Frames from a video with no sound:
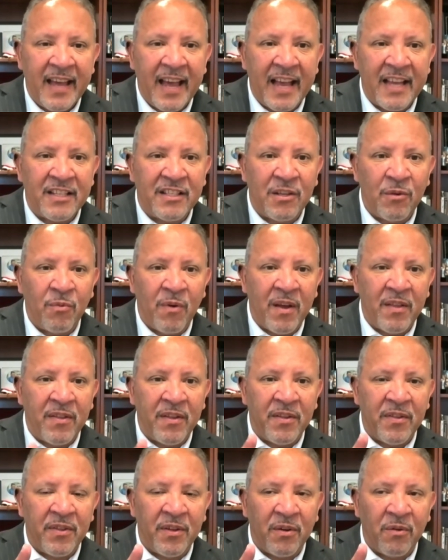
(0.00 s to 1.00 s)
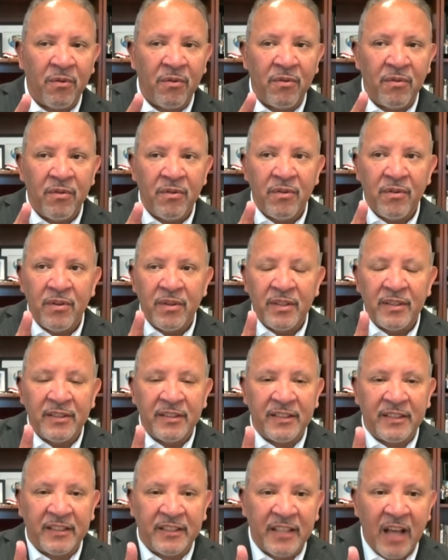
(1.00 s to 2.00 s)
as to whether the
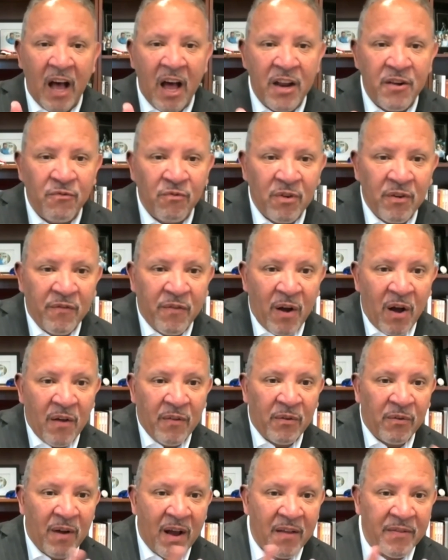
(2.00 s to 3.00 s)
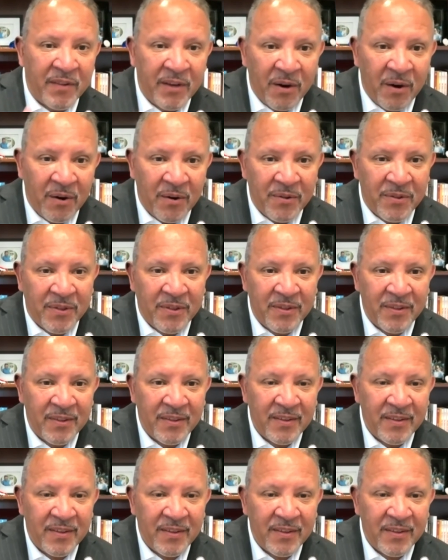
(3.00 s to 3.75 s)
sun revolved around the earth